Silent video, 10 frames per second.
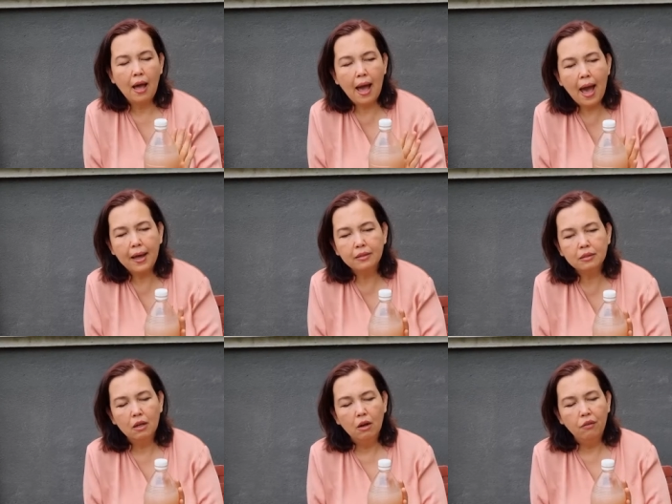and
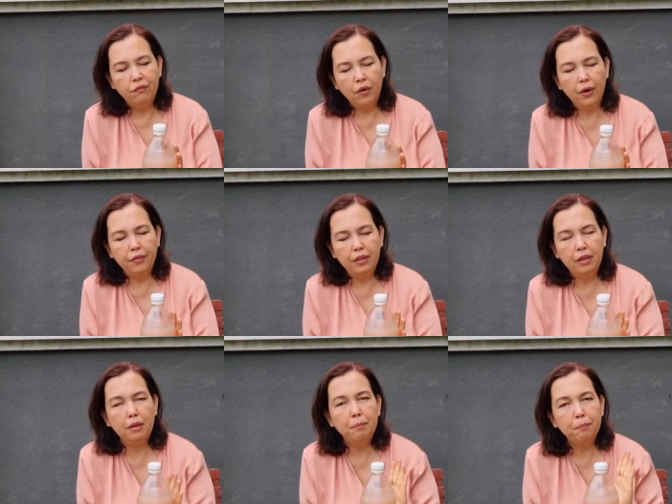for
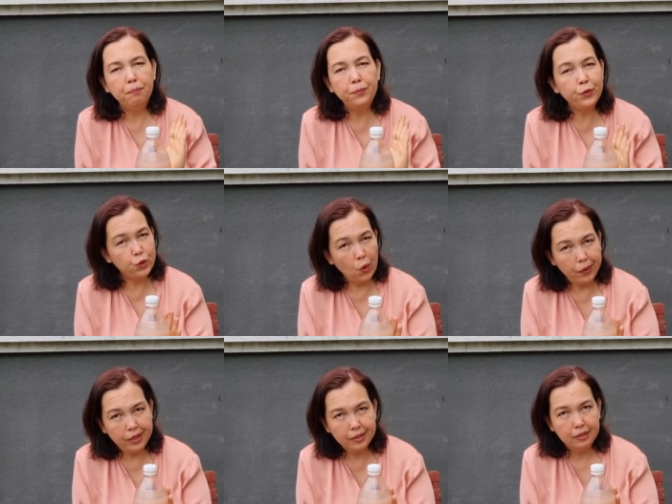the soy